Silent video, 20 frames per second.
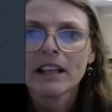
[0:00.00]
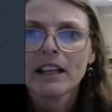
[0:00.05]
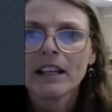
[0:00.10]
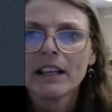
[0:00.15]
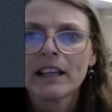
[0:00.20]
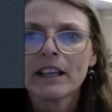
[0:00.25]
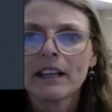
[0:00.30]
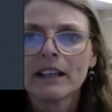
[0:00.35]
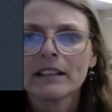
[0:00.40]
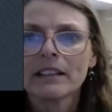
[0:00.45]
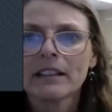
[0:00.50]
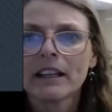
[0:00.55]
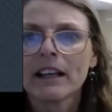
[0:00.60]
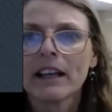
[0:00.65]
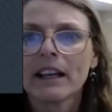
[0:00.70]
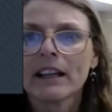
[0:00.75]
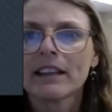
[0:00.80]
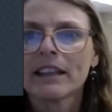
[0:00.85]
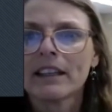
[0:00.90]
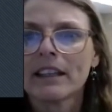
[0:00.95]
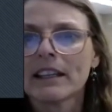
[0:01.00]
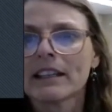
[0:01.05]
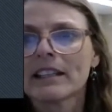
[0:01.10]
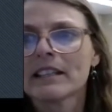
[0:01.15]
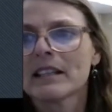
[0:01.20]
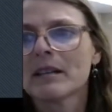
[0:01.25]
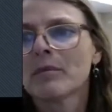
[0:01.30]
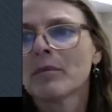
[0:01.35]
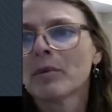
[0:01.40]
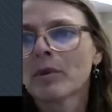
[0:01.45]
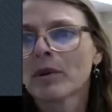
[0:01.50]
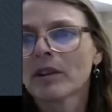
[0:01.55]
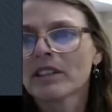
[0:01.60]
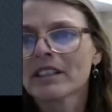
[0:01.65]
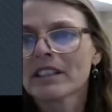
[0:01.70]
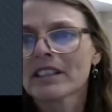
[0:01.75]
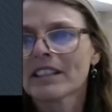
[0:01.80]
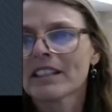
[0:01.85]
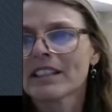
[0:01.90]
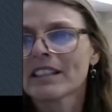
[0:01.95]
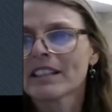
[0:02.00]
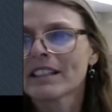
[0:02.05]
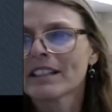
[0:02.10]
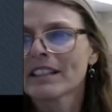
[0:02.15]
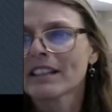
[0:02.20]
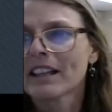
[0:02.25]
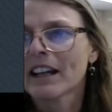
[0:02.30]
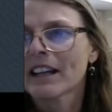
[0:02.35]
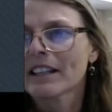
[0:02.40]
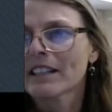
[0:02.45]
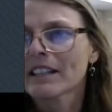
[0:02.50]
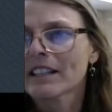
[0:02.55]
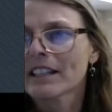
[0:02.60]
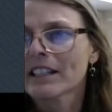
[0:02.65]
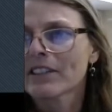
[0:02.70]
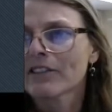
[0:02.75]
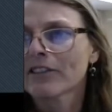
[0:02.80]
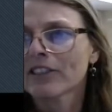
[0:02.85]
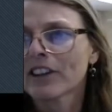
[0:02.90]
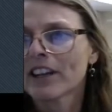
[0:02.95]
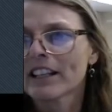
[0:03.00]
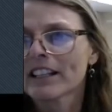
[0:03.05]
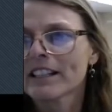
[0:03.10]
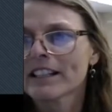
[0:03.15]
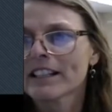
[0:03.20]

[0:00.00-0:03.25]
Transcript: And I think it's important to discuss this phrase